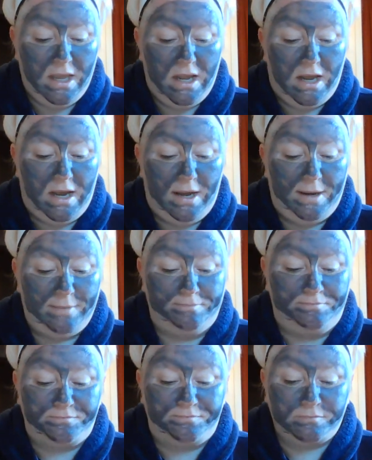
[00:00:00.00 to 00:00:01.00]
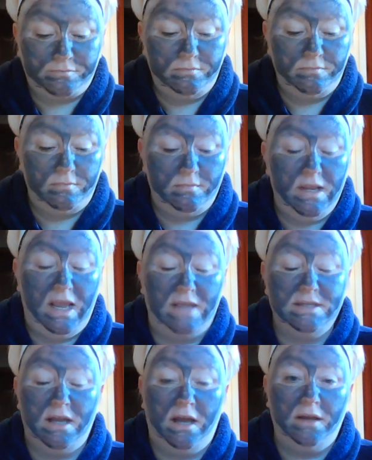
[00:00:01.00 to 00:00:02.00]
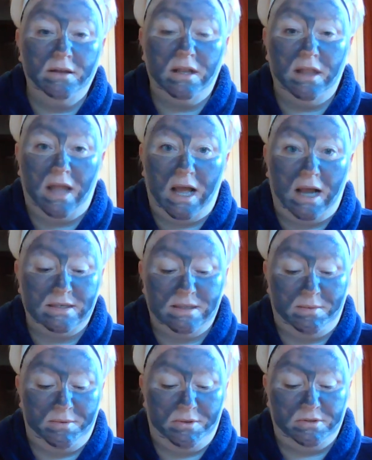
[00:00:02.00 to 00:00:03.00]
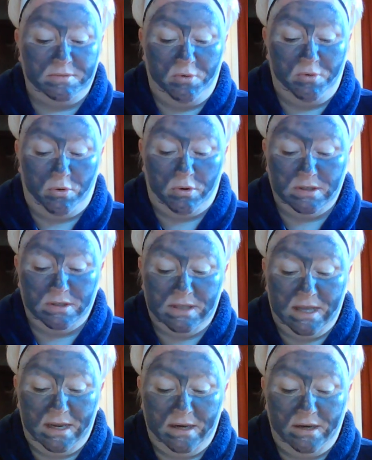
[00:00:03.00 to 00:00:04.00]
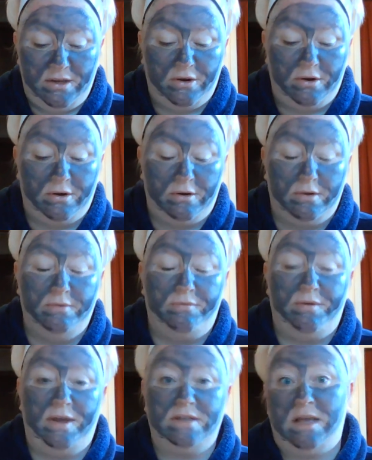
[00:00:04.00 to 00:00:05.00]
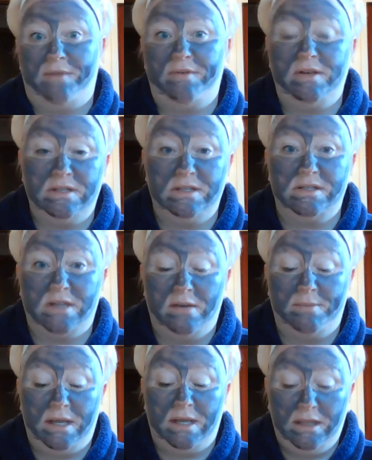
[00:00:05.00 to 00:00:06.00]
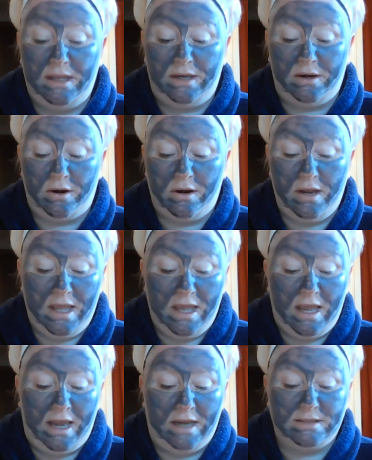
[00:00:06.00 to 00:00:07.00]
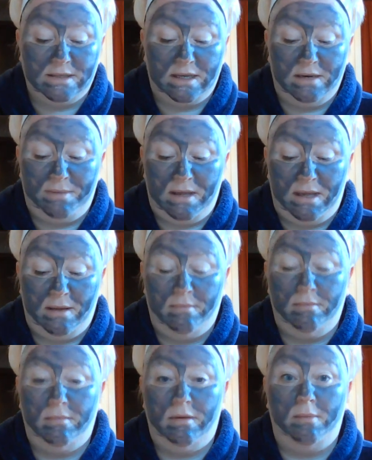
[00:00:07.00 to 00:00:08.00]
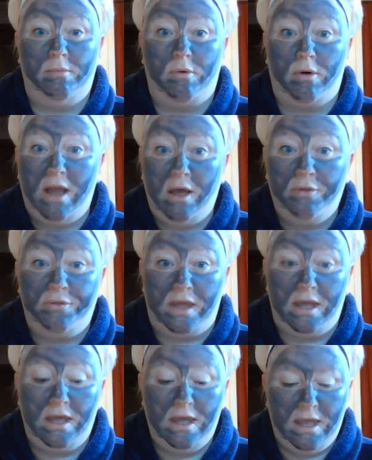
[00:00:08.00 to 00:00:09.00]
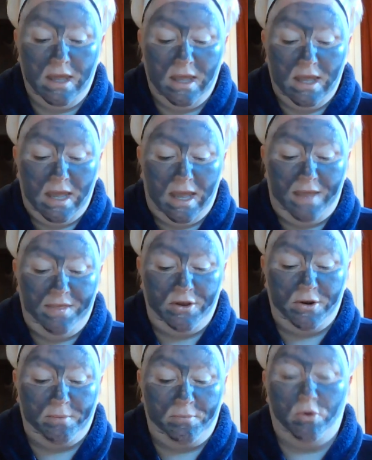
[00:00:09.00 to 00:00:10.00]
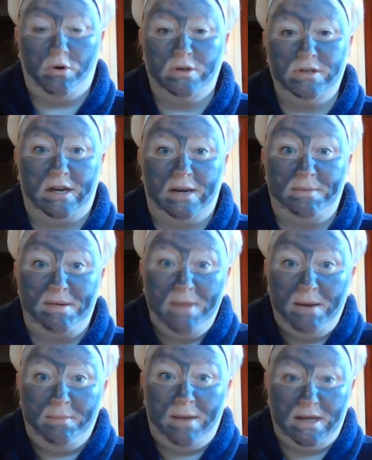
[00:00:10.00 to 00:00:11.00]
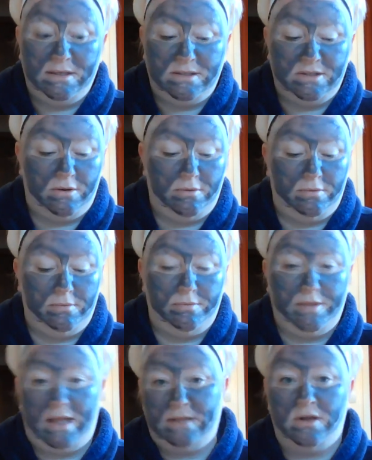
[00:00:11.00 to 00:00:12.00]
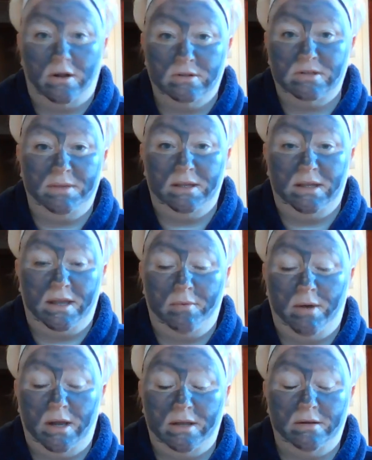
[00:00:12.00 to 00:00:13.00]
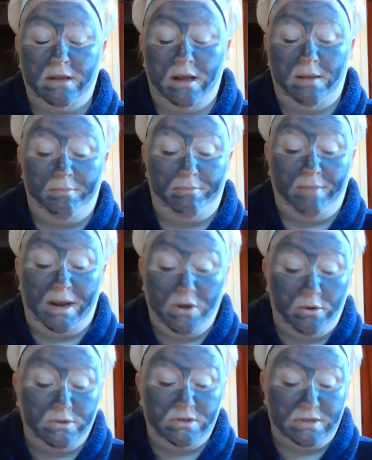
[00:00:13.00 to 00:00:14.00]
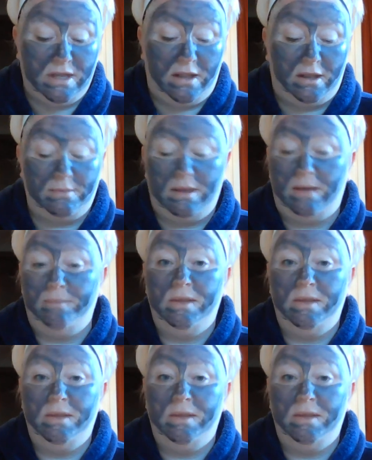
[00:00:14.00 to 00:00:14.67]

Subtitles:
As it unclogs some of those pores, then your face obviously is going to be cleaner and it's going to be a more healthy, and then your pores are going to be minimized. So that's ultimately what my notes are telling me.